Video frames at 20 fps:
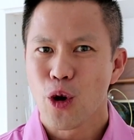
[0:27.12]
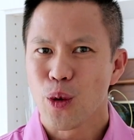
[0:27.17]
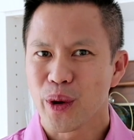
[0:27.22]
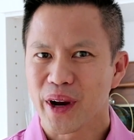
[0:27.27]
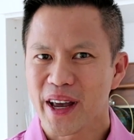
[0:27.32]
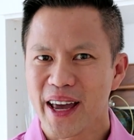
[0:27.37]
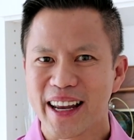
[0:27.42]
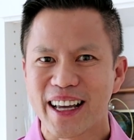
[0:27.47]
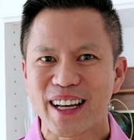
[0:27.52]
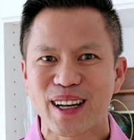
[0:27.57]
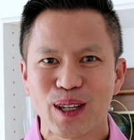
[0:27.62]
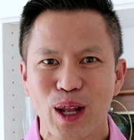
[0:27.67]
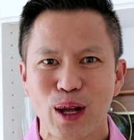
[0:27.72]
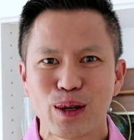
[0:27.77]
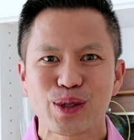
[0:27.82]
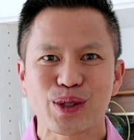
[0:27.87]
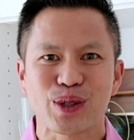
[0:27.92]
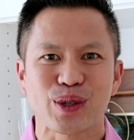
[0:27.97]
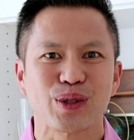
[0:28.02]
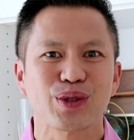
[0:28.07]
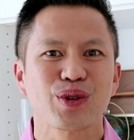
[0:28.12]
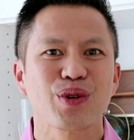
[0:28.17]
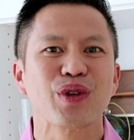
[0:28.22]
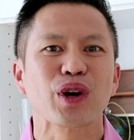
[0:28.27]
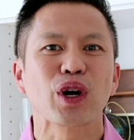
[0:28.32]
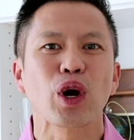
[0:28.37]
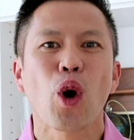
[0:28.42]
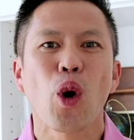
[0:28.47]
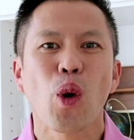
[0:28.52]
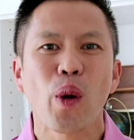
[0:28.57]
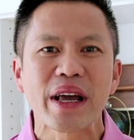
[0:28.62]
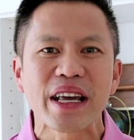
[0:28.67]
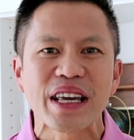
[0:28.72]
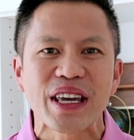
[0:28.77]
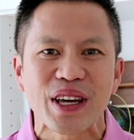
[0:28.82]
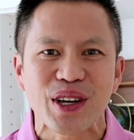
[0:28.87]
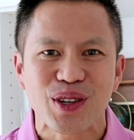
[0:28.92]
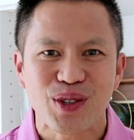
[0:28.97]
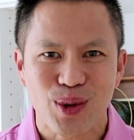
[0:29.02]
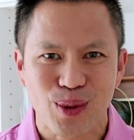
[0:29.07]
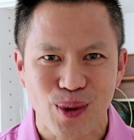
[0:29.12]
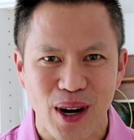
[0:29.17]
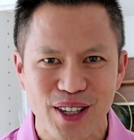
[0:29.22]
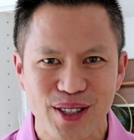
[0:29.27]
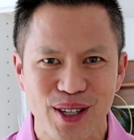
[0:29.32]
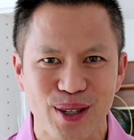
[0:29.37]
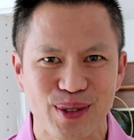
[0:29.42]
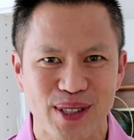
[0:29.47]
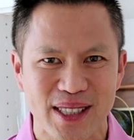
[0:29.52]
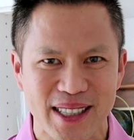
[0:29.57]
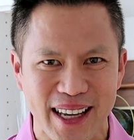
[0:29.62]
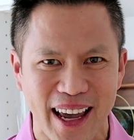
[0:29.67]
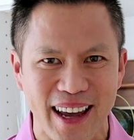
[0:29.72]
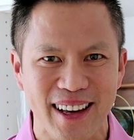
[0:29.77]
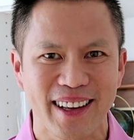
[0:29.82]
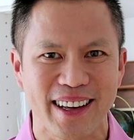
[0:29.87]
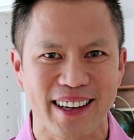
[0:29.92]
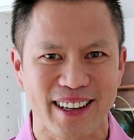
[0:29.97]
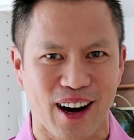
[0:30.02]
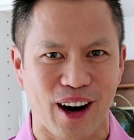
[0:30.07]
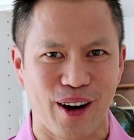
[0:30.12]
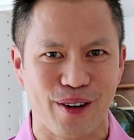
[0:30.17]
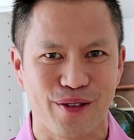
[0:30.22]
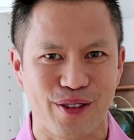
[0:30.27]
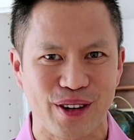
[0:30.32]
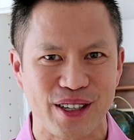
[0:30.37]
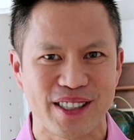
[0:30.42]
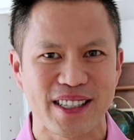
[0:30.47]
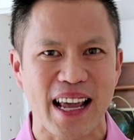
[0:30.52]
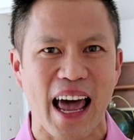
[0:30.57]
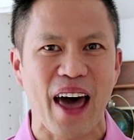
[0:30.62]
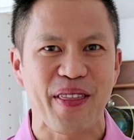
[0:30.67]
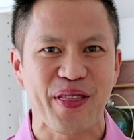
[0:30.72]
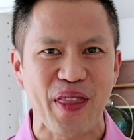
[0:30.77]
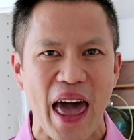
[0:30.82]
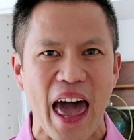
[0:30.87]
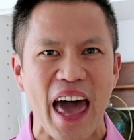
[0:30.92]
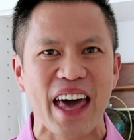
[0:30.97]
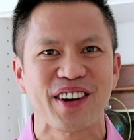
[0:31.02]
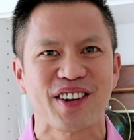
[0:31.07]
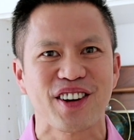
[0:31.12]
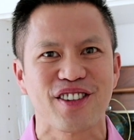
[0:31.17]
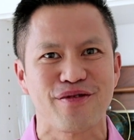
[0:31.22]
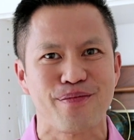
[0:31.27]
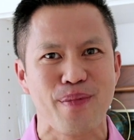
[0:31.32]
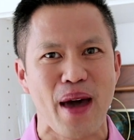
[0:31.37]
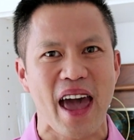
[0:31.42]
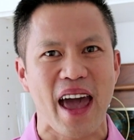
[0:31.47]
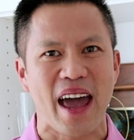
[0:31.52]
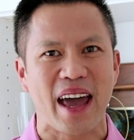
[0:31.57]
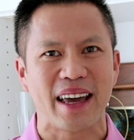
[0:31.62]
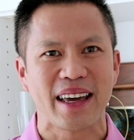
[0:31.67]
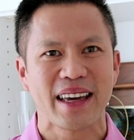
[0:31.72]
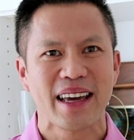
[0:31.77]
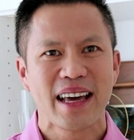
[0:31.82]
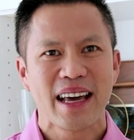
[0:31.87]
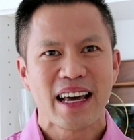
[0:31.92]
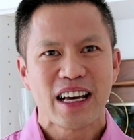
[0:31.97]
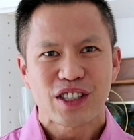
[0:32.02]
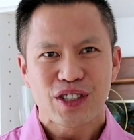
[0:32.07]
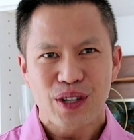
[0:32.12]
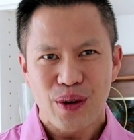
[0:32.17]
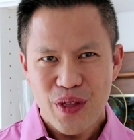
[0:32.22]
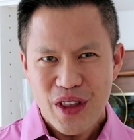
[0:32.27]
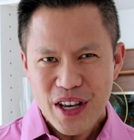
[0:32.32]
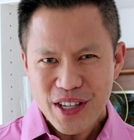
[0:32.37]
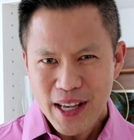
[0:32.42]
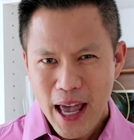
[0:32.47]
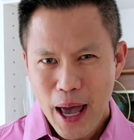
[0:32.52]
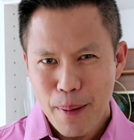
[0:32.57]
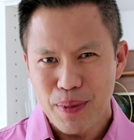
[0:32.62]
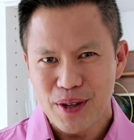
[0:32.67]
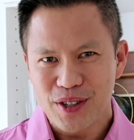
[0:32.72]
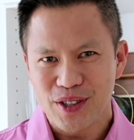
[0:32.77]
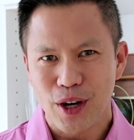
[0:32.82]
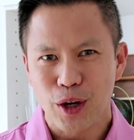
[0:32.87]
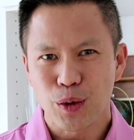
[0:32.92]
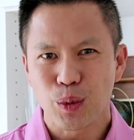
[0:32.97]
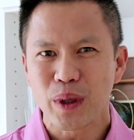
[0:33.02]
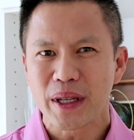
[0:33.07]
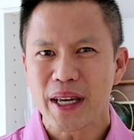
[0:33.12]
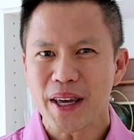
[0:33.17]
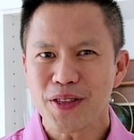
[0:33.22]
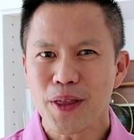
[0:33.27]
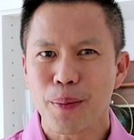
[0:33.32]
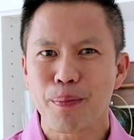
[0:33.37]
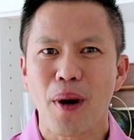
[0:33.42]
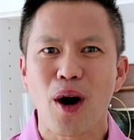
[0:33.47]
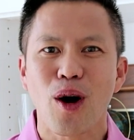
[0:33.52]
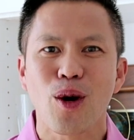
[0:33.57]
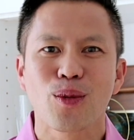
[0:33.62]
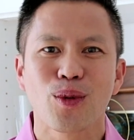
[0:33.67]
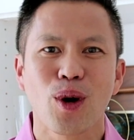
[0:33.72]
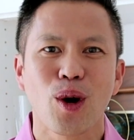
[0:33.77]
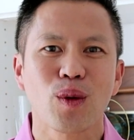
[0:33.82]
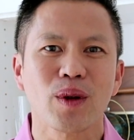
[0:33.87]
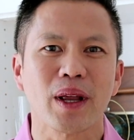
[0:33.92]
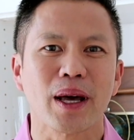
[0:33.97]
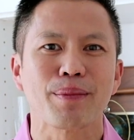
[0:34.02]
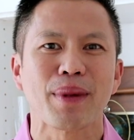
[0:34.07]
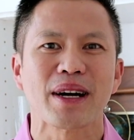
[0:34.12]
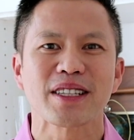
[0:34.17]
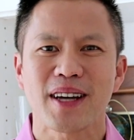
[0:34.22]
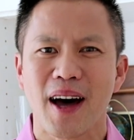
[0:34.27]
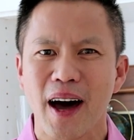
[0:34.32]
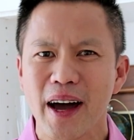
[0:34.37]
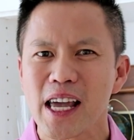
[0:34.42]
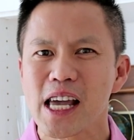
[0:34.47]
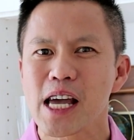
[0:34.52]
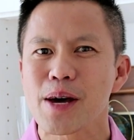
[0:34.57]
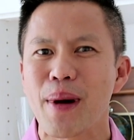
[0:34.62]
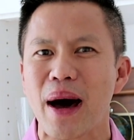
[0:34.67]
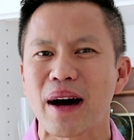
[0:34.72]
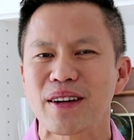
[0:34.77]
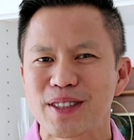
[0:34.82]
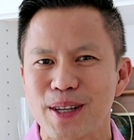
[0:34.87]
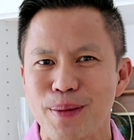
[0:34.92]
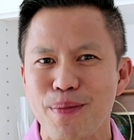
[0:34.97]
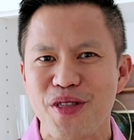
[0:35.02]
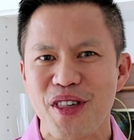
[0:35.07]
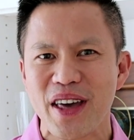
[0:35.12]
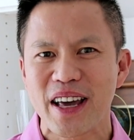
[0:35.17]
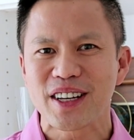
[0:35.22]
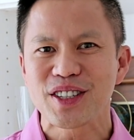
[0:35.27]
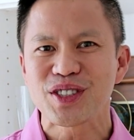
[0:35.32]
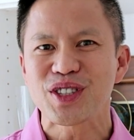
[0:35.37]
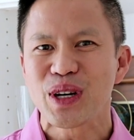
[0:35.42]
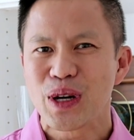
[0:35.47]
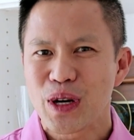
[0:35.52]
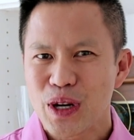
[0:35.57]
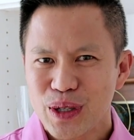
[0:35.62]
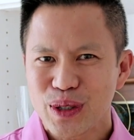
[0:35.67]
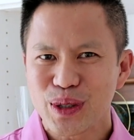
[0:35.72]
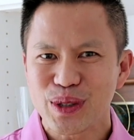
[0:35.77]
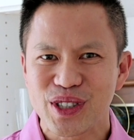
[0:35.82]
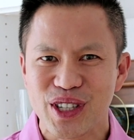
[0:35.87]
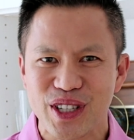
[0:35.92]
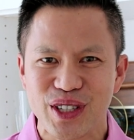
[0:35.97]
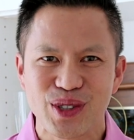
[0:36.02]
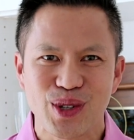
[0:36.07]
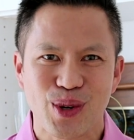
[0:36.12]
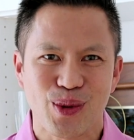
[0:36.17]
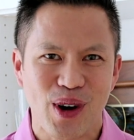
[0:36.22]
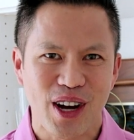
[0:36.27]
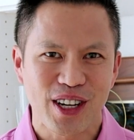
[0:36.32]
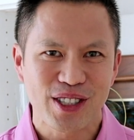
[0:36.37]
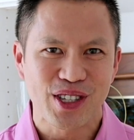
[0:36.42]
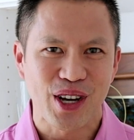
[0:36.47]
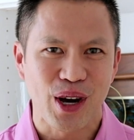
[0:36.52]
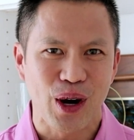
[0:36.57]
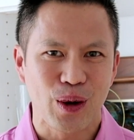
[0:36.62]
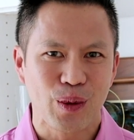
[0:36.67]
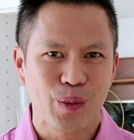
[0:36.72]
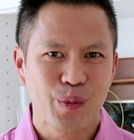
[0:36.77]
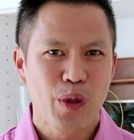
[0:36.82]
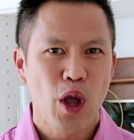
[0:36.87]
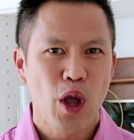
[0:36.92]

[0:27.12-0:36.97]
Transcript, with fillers: We're getting closer to the CoinGeek Toronto Scaling Conference at the end of May. So this episode will get the ball rolling by talking about some things you'll see in Toronto.